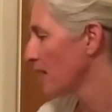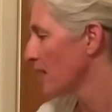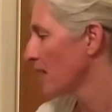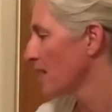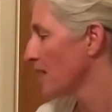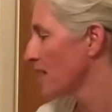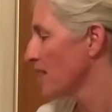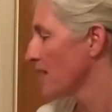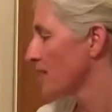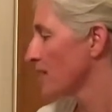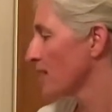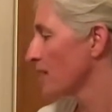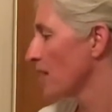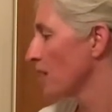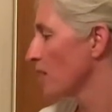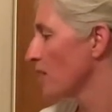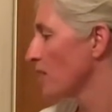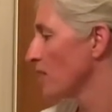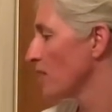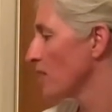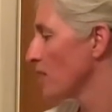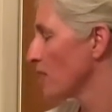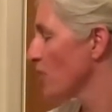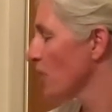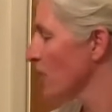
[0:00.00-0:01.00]
So
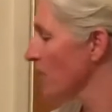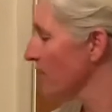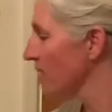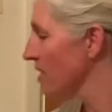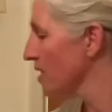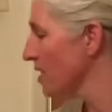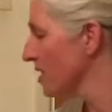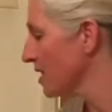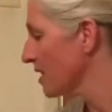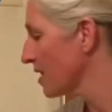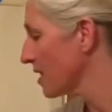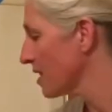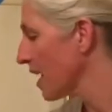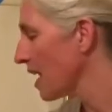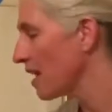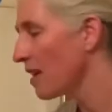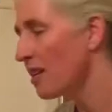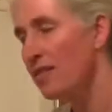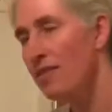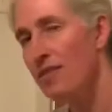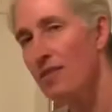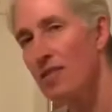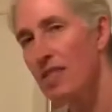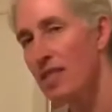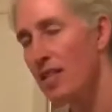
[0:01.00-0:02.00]
instead of
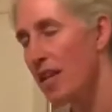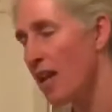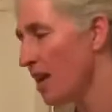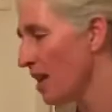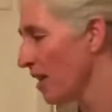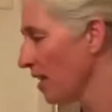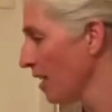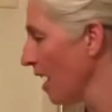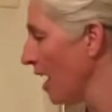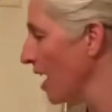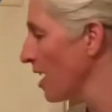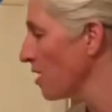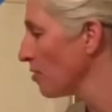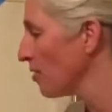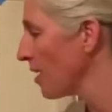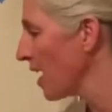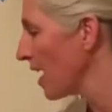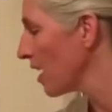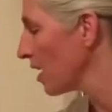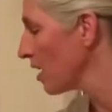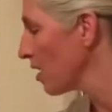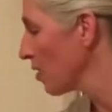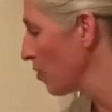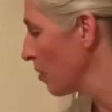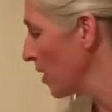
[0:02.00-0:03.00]
saying, I ran
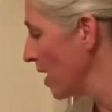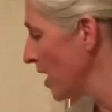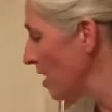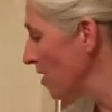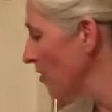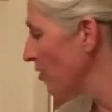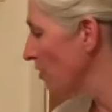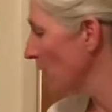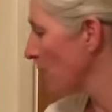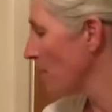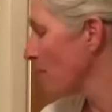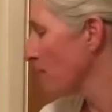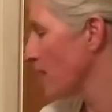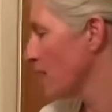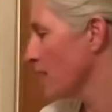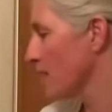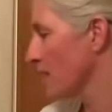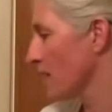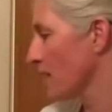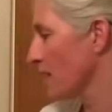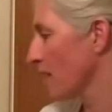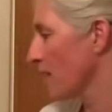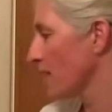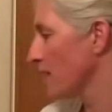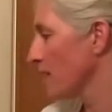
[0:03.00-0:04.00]
away from the
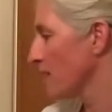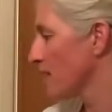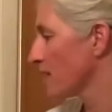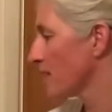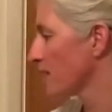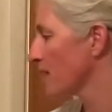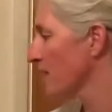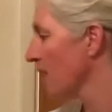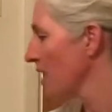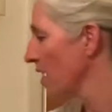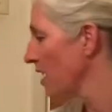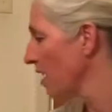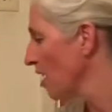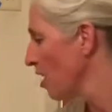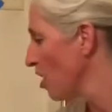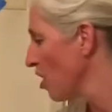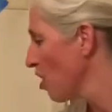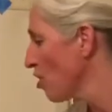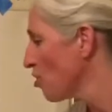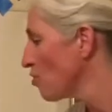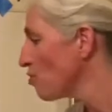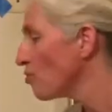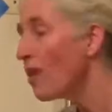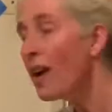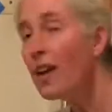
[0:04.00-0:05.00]
skunks, say,
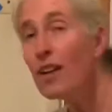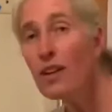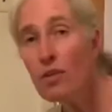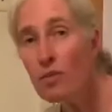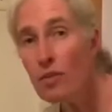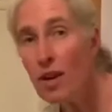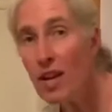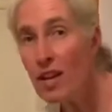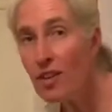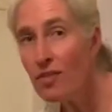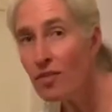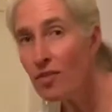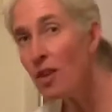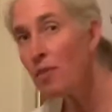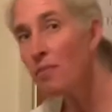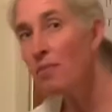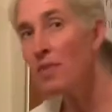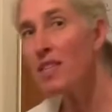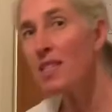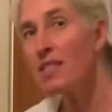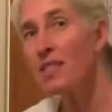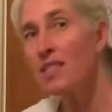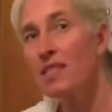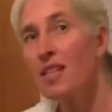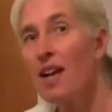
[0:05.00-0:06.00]
run away from the
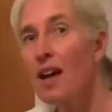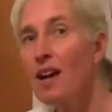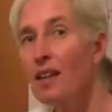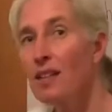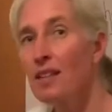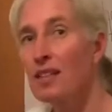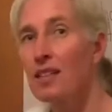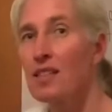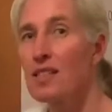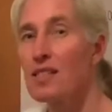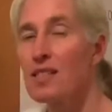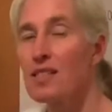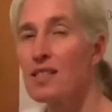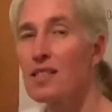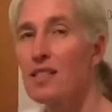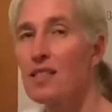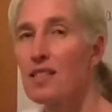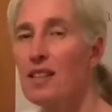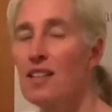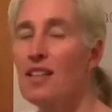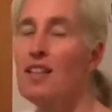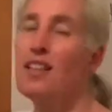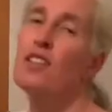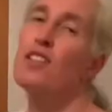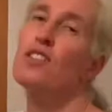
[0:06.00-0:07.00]
skunks.
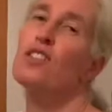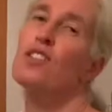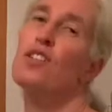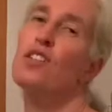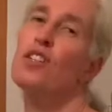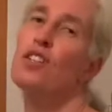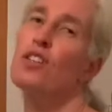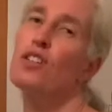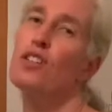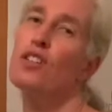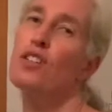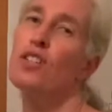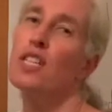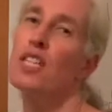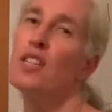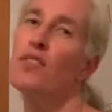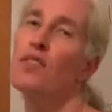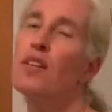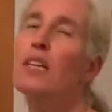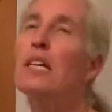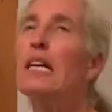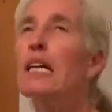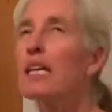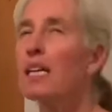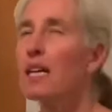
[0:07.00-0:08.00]
So you're giving
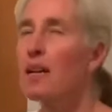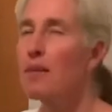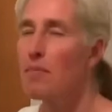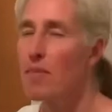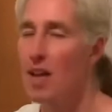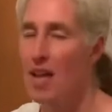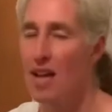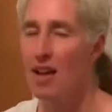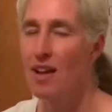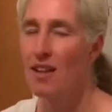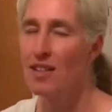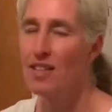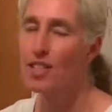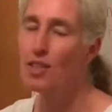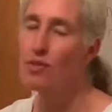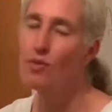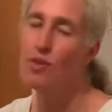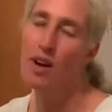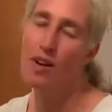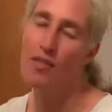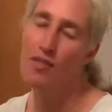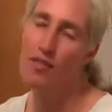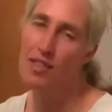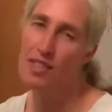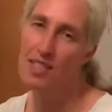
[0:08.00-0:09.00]
a command to
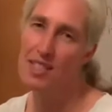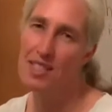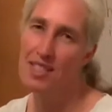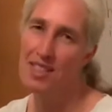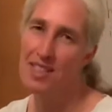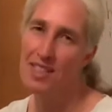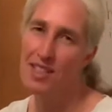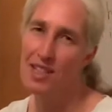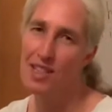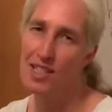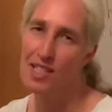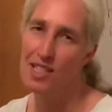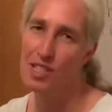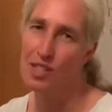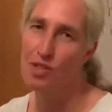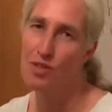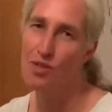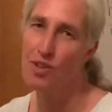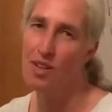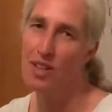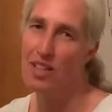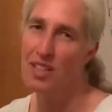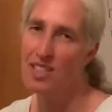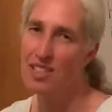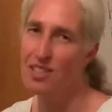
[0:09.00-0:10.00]
whoever is in the
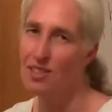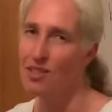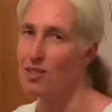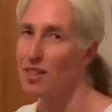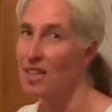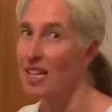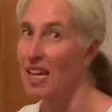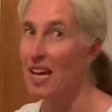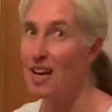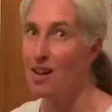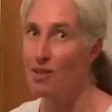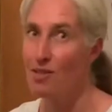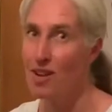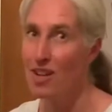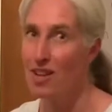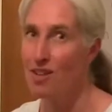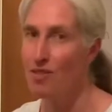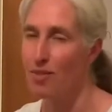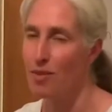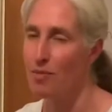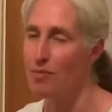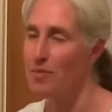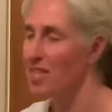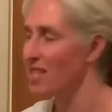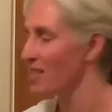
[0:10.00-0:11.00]
story to get away
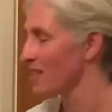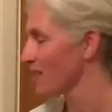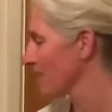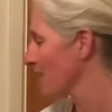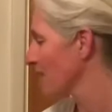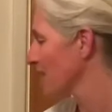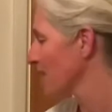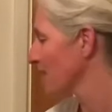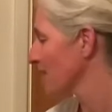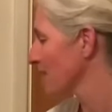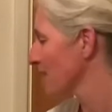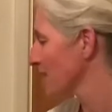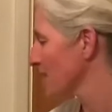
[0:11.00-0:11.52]
from the skunks.